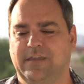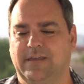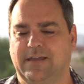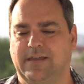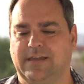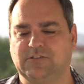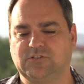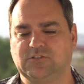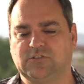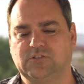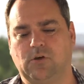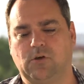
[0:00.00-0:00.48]

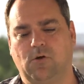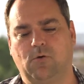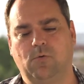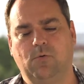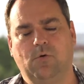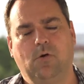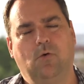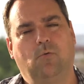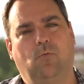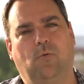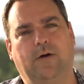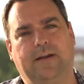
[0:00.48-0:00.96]
And so
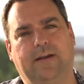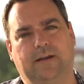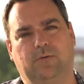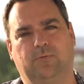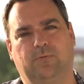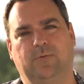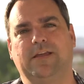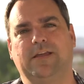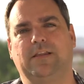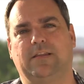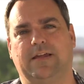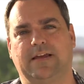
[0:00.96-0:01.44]
what I
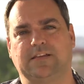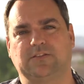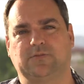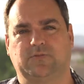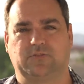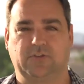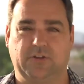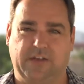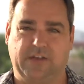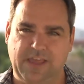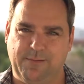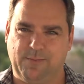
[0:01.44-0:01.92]
realized
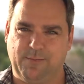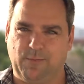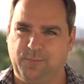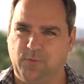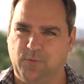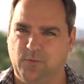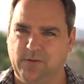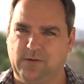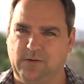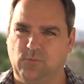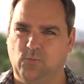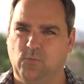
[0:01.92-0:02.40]
was there came a
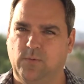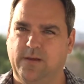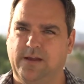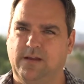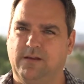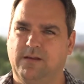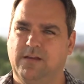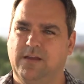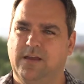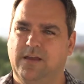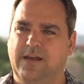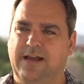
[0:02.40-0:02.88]
point
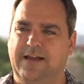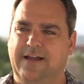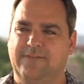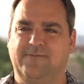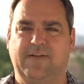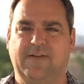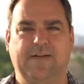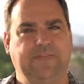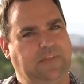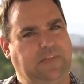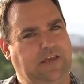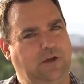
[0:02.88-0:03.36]
where I
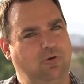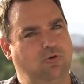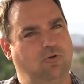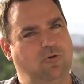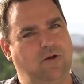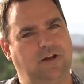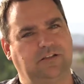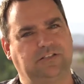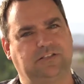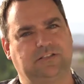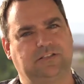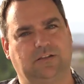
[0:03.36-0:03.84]
finally
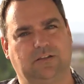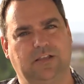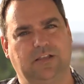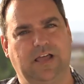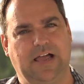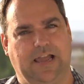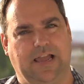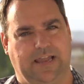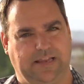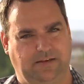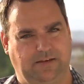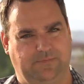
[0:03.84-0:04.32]
crossed the
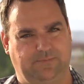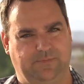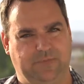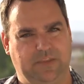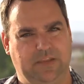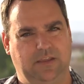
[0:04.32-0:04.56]
line.